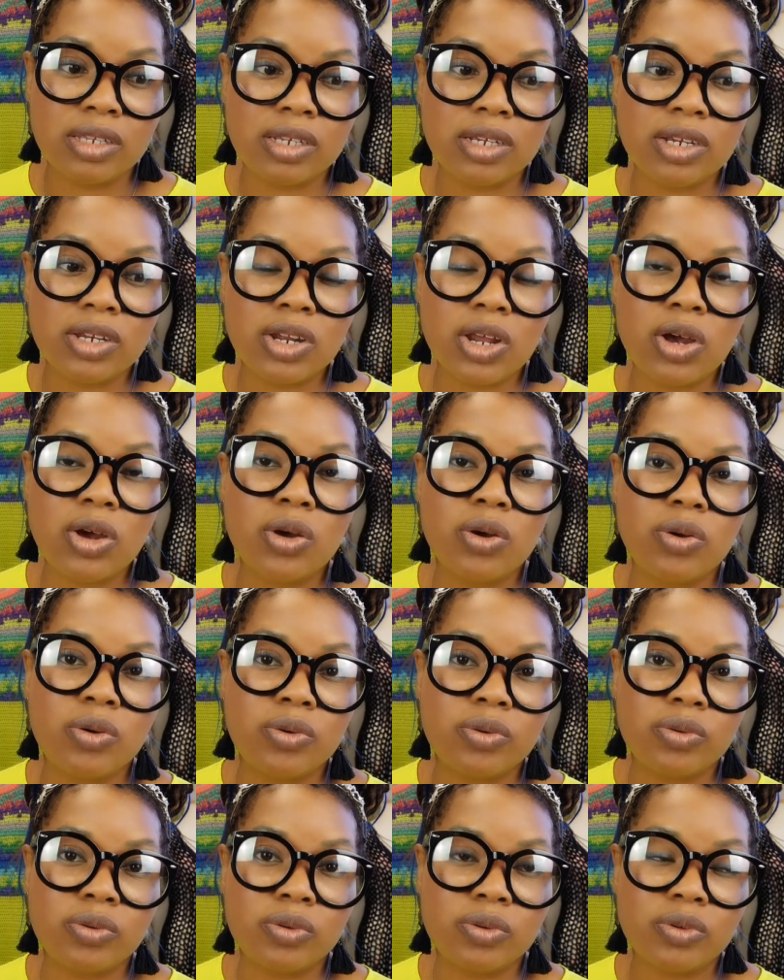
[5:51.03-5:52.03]
to
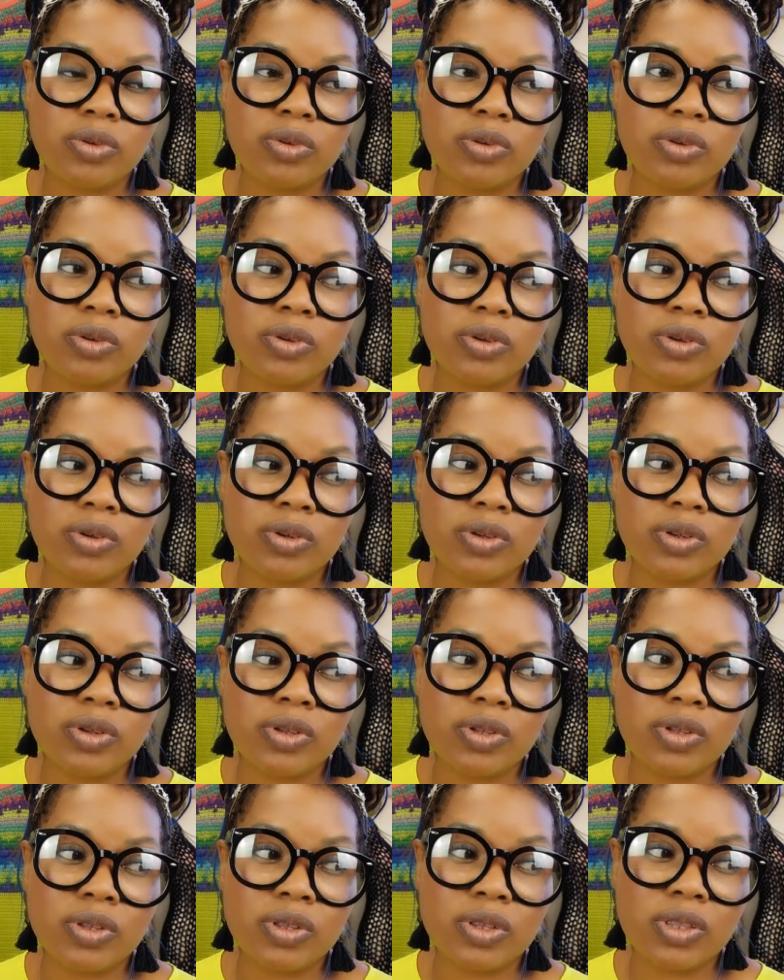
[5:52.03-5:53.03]
know
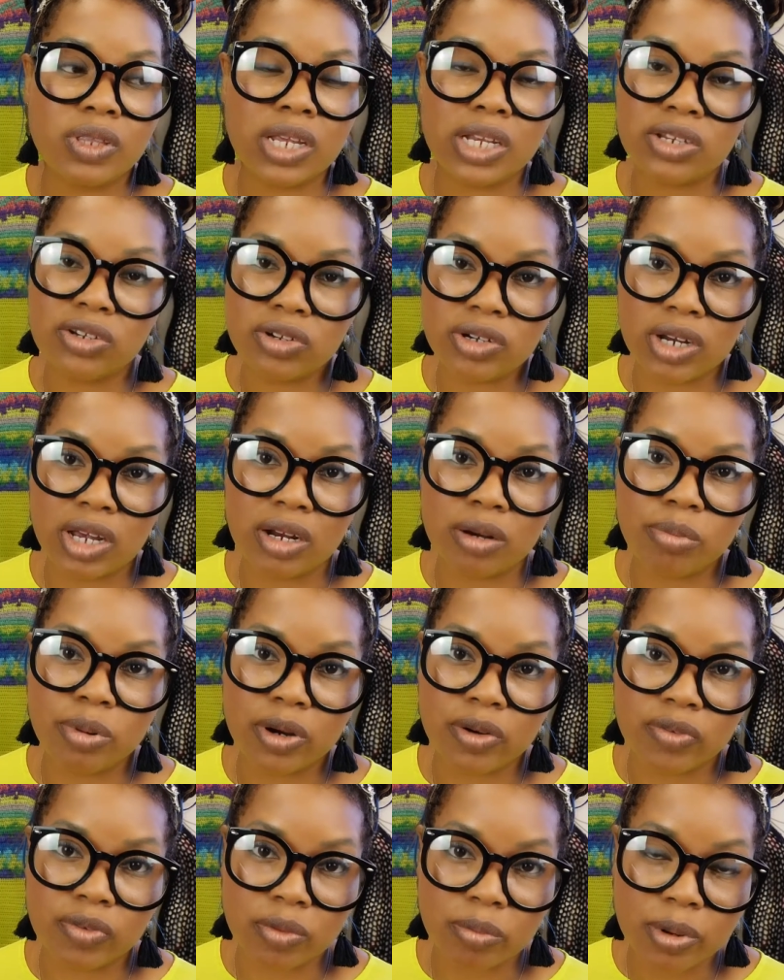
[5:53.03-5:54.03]
that you're not a
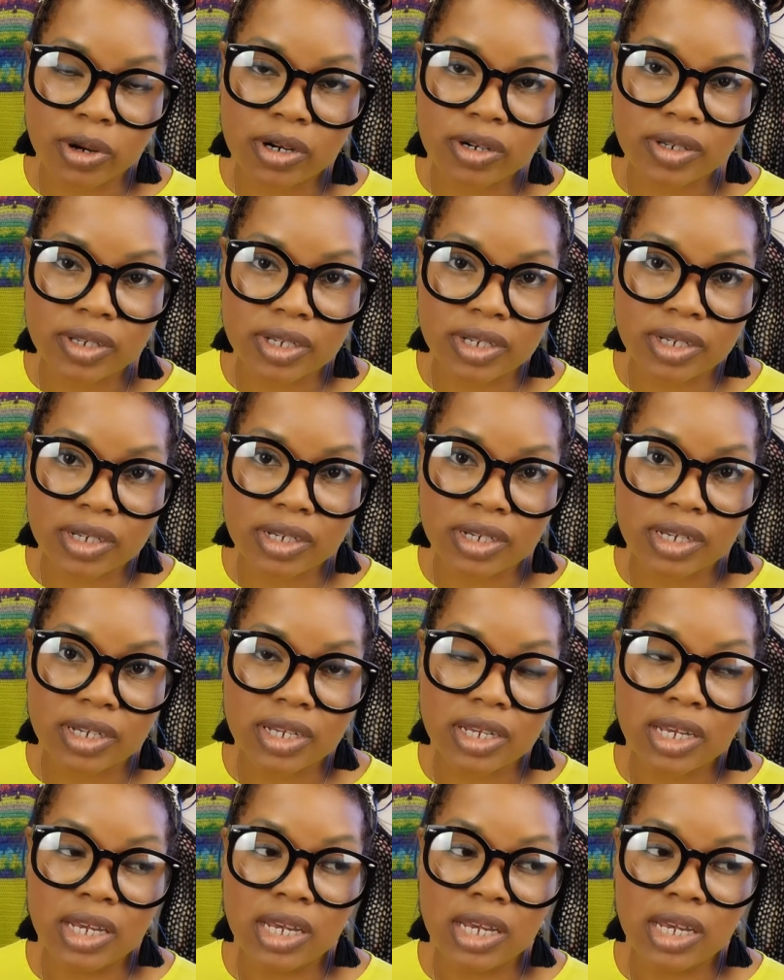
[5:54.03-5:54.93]
perfect person.